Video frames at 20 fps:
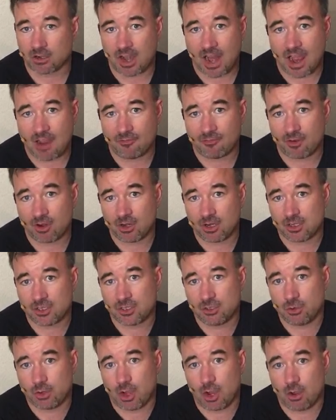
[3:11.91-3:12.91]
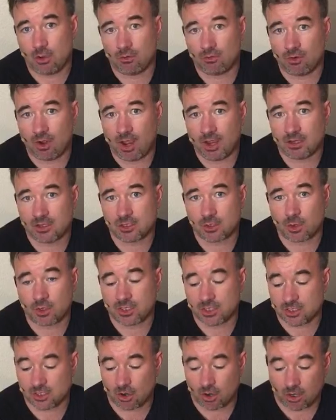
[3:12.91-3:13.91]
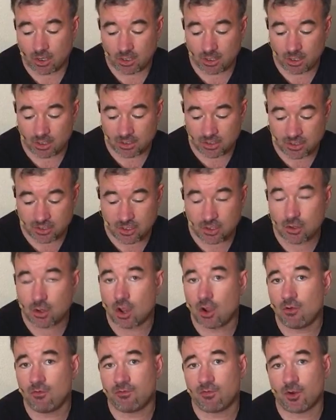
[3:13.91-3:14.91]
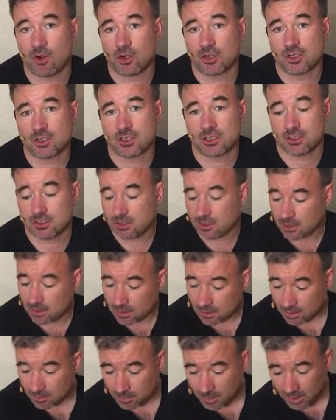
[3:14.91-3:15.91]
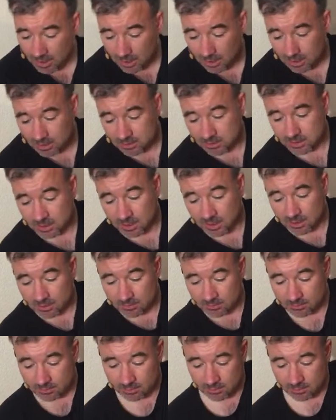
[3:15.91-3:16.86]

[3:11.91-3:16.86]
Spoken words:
Aphra and Asuko, right? So I started Asuko first because, Dr.